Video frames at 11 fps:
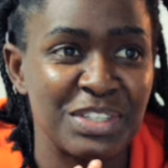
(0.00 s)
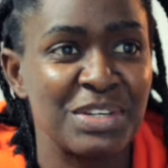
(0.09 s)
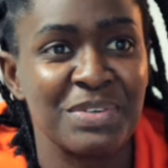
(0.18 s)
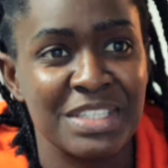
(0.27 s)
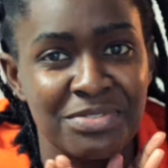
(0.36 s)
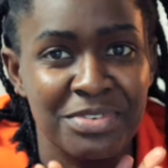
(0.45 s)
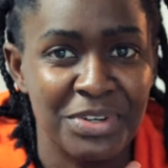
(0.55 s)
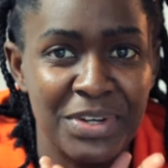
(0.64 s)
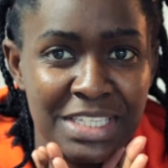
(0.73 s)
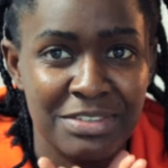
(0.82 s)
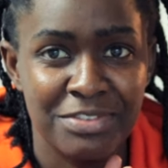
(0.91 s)
today was
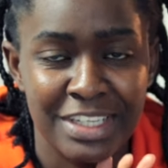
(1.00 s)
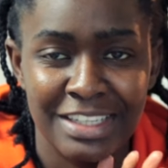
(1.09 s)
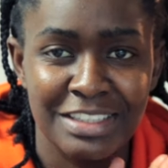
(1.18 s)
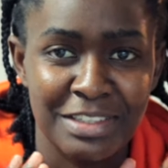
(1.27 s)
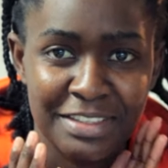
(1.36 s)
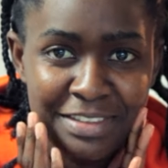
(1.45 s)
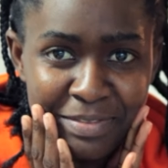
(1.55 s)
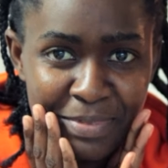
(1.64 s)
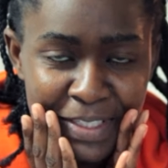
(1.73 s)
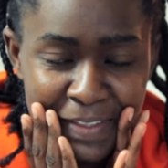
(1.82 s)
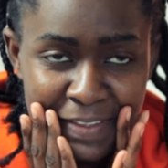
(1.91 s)
very difficult
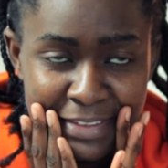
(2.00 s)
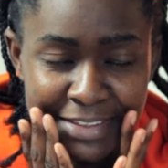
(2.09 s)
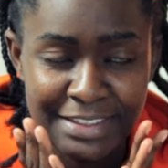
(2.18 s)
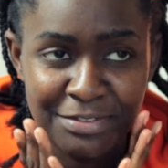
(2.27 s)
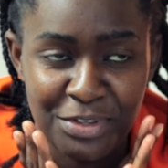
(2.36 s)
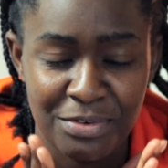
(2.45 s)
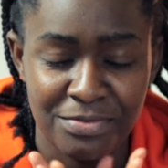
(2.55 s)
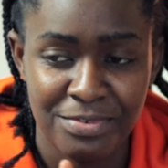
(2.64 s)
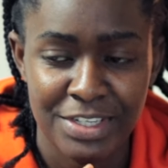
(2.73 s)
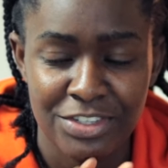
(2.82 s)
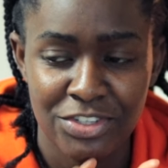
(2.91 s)
because for the
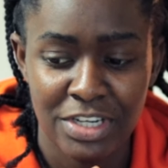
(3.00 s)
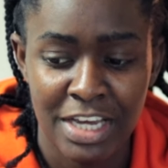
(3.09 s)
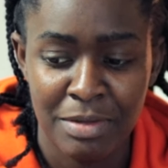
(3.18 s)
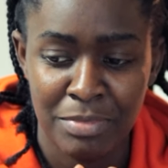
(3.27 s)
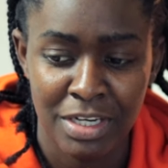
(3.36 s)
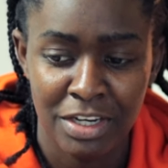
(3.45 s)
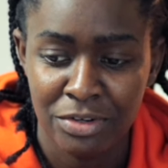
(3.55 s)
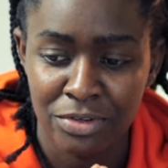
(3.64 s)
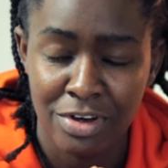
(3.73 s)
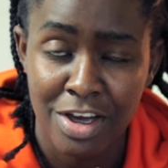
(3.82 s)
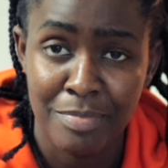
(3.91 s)
first time in I don't
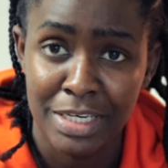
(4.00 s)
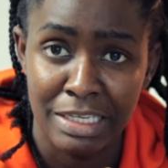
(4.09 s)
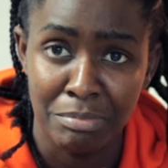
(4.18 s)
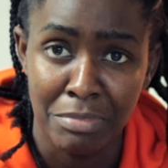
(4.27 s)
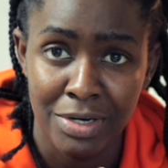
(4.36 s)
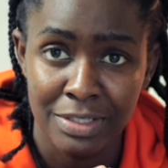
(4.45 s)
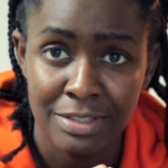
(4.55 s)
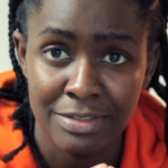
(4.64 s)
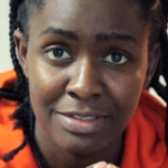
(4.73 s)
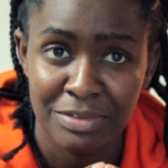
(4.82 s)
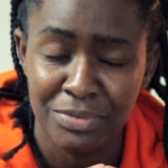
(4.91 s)
know how many
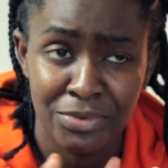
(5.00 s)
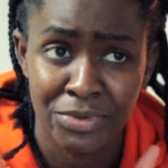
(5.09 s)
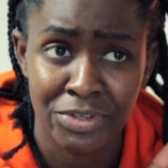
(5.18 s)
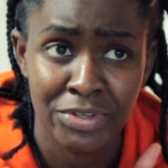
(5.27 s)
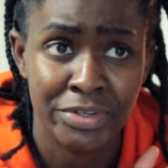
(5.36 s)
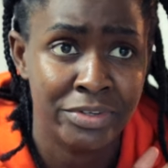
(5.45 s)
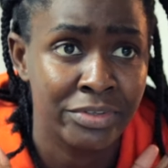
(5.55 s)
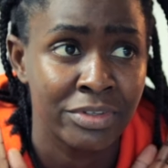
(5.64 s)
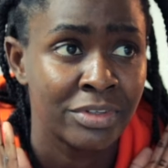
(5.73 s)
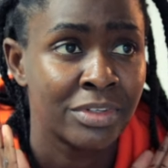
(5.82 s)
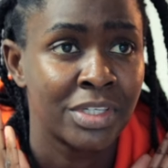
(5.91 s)
months or a year
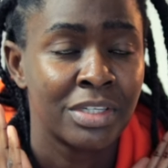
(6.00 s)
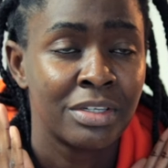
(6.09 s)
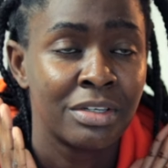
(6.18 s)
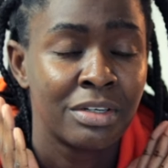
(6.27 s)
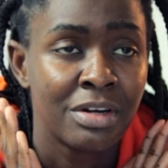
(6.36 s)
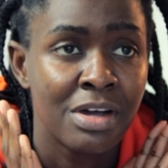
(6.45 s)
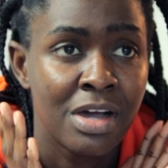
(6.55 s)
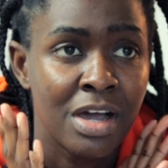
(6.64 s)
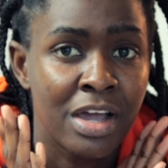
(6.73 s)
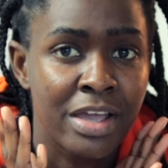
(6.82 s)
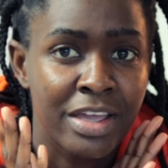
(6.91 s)

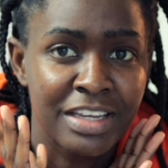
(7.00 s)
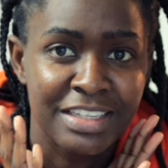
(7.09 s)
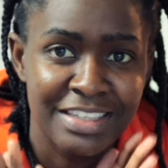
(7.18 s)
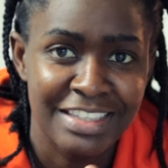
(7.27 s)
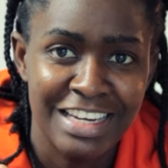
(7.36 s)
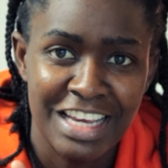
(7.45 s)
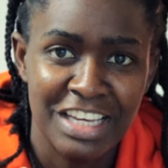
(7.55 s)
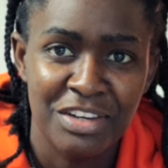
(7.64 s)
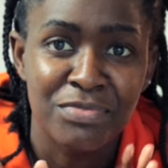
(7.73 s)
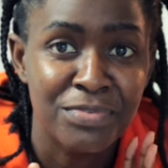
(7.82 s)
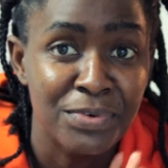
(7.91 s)
I did like
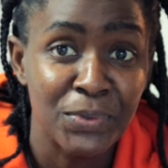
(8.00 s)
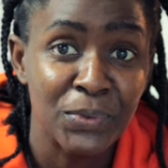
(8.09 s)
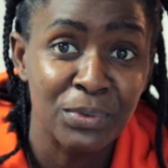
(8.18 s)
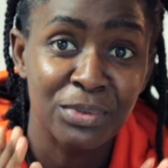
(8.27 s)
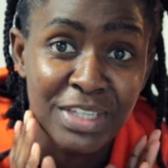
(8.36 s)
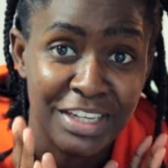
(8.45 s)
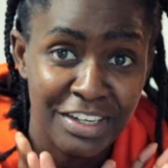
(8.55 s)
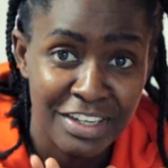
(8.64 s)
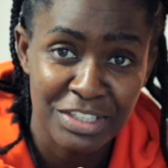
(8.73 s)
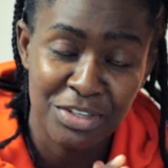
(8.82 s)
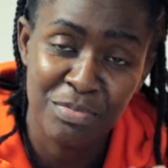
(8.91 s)
a full
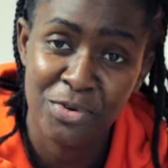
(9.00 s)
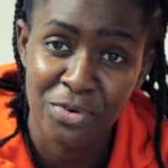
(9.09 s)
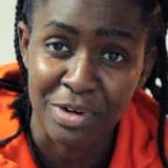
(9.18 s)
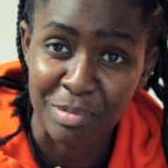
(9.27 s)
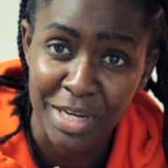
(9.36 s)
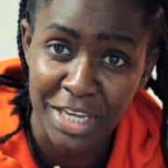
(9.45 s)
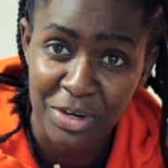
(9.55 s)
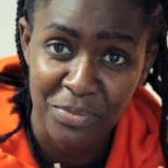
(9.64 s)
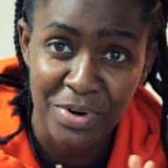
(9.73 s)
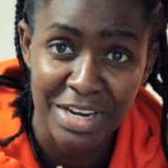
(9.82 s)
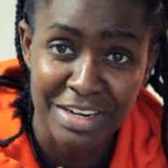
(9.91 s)
cardio program, like a
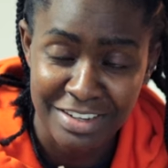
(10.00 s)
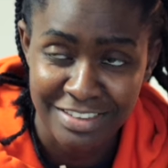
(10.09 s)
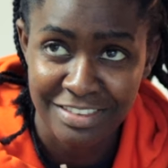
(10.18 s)
one